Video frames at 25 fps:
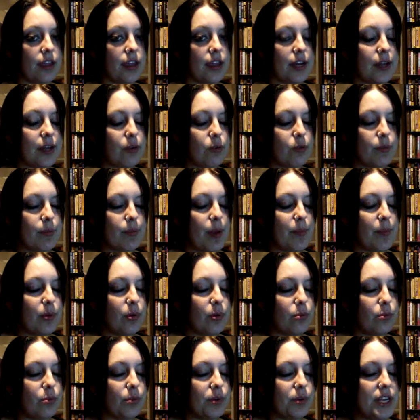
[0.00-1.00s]
And I
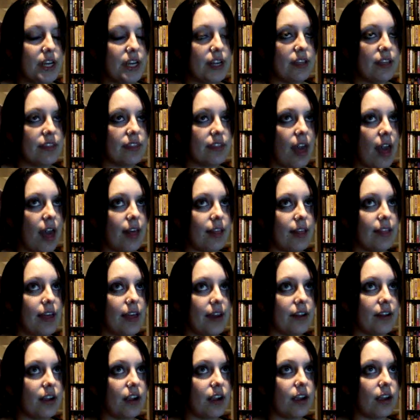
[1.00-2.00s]
remember reading that
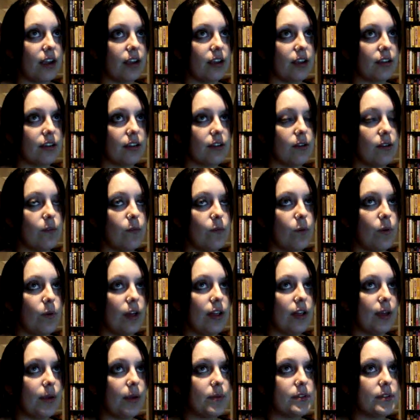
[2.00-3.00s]
letter
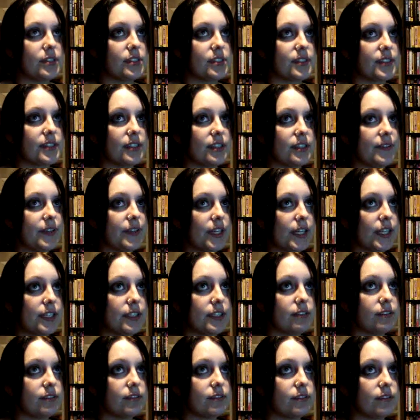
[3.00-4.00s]
while I was living in,
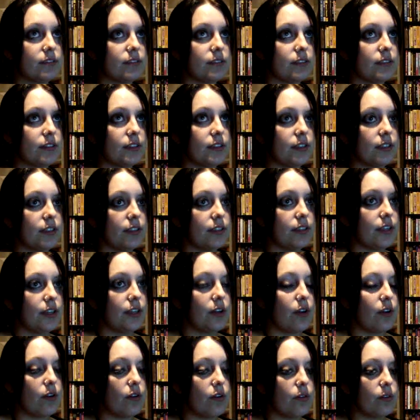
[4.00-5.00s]
you
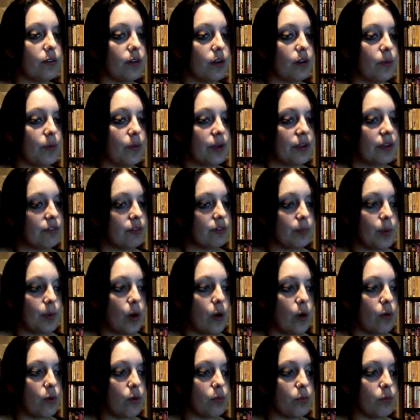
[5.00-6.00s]
know, away from
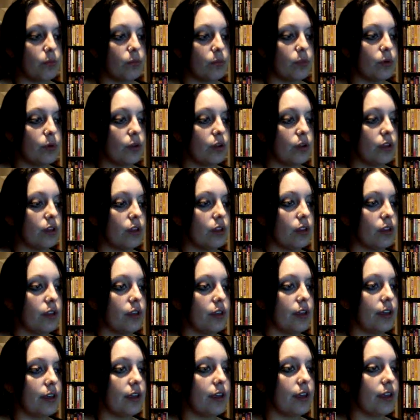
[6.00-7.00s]
home,
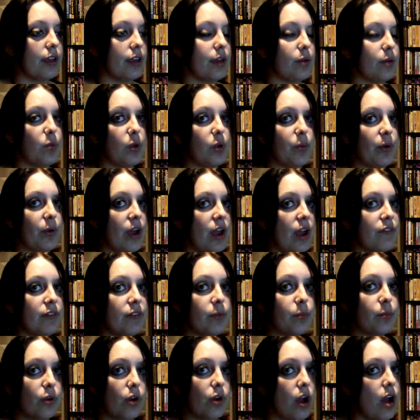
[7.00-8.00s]
and we were
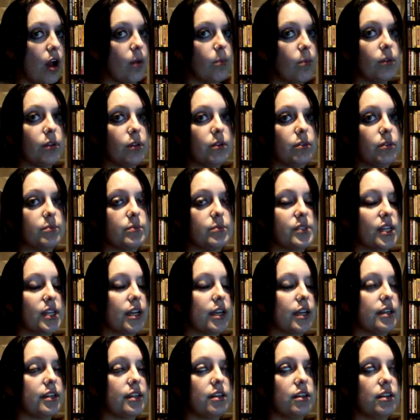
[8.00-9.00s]
having problems,
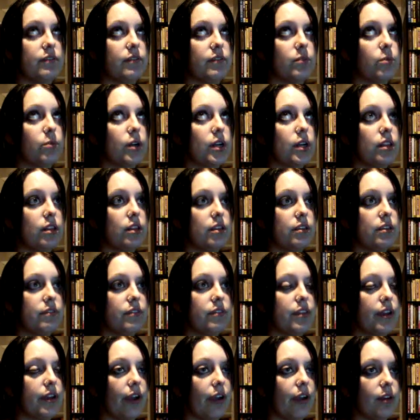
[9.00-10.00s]
like I didn't even want to live
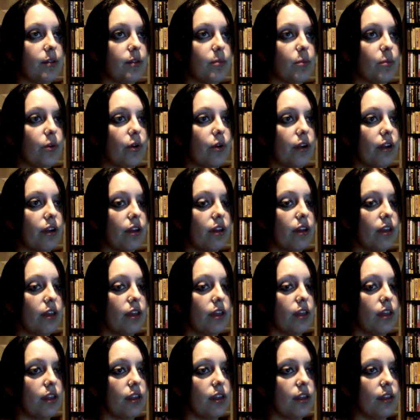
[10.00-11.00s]
there anymore.
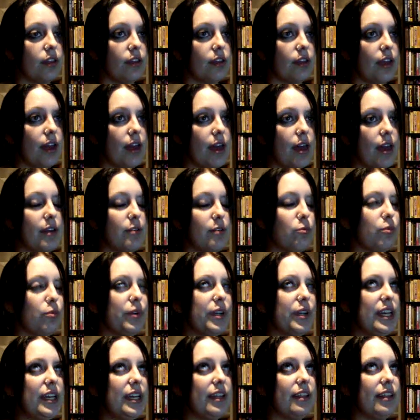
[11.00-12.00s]
And
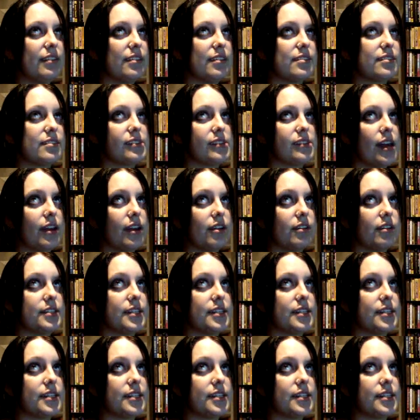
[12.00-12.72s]
reading this letter